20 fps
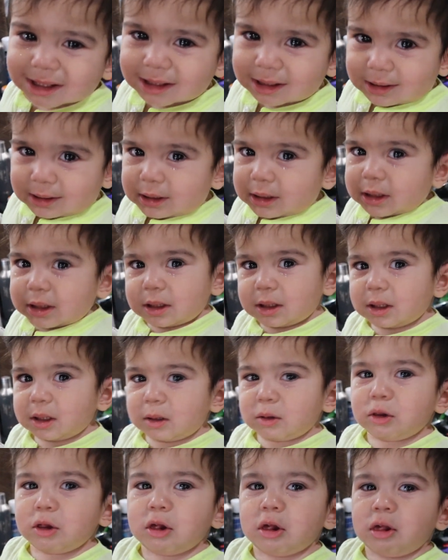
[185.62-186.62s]

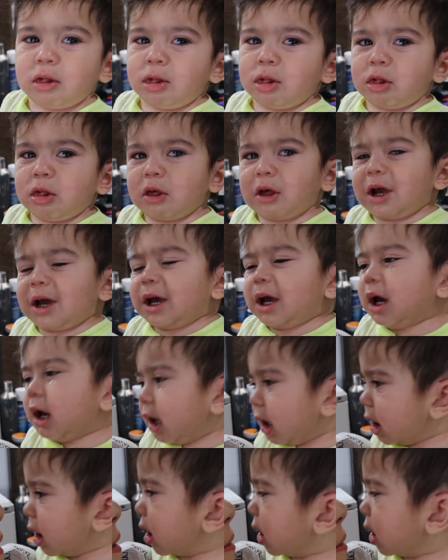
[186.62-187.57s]
Oh, you happy boy?